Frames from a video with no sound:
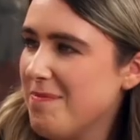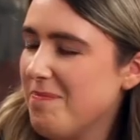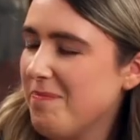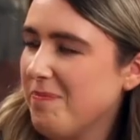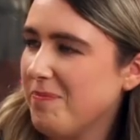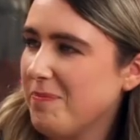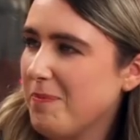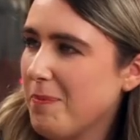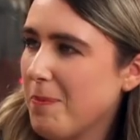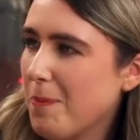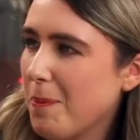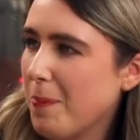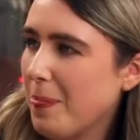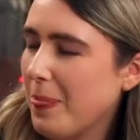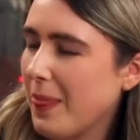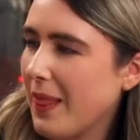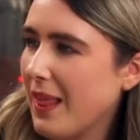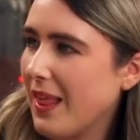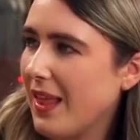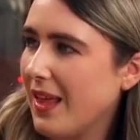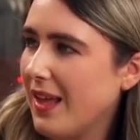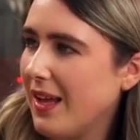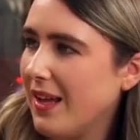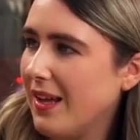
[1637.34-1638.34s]

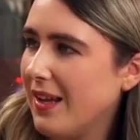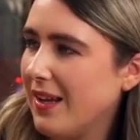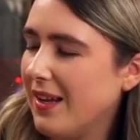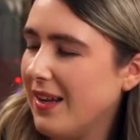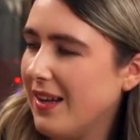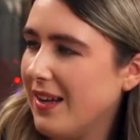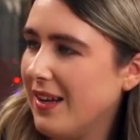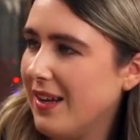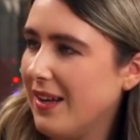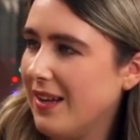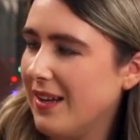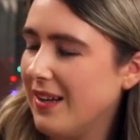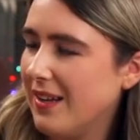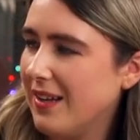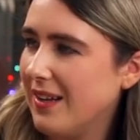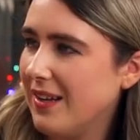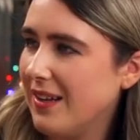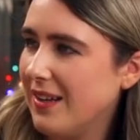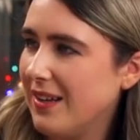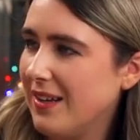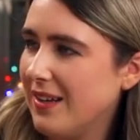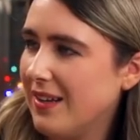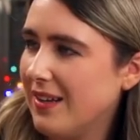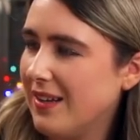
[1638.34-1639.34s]

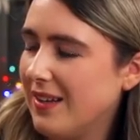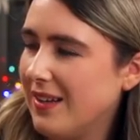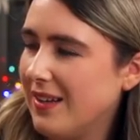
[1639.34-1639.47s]
This person isn't speaking.